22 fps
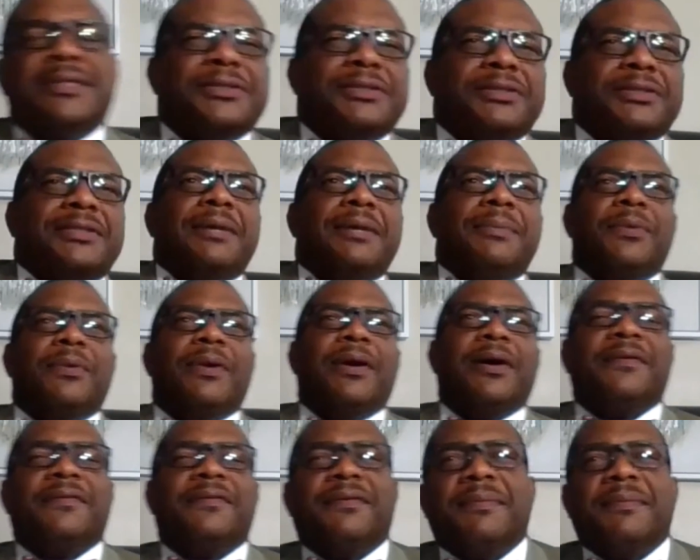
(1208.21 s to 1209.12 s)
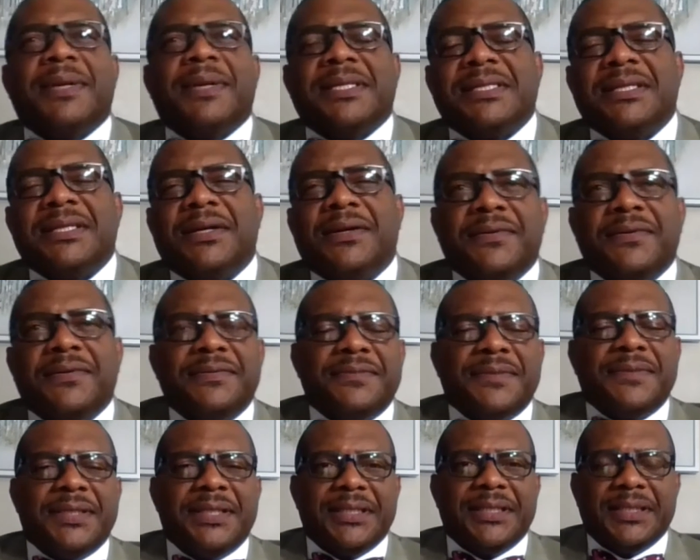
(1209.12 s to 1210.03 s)
Central State Marauder for myself
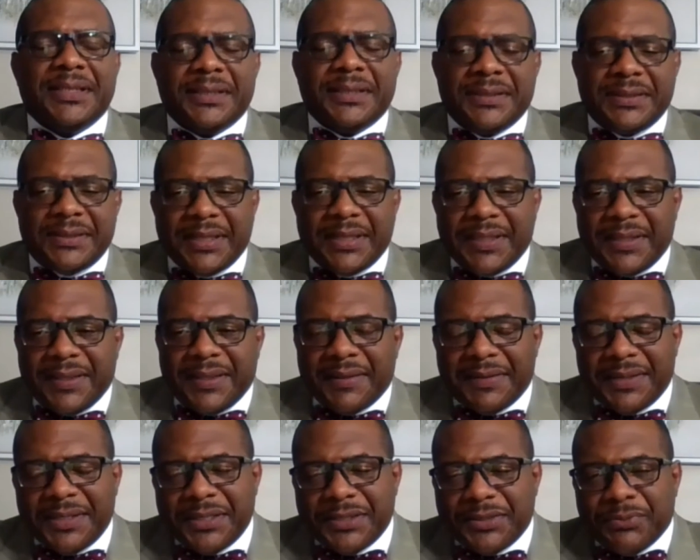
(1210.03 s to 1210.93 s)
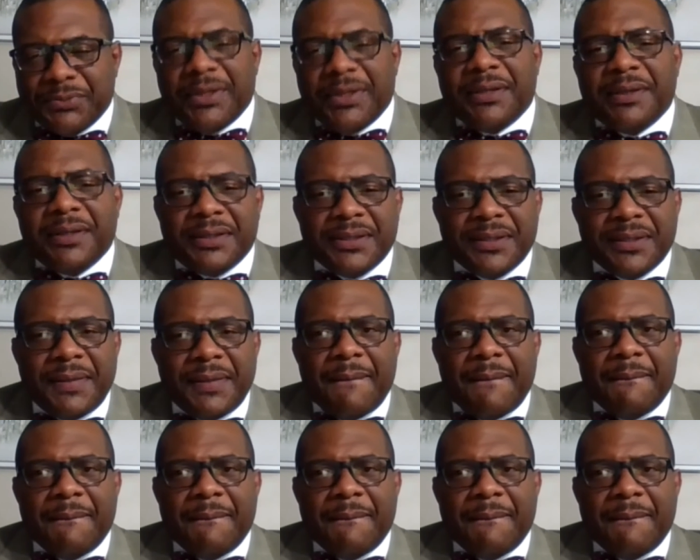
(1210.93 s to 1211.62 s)
is really,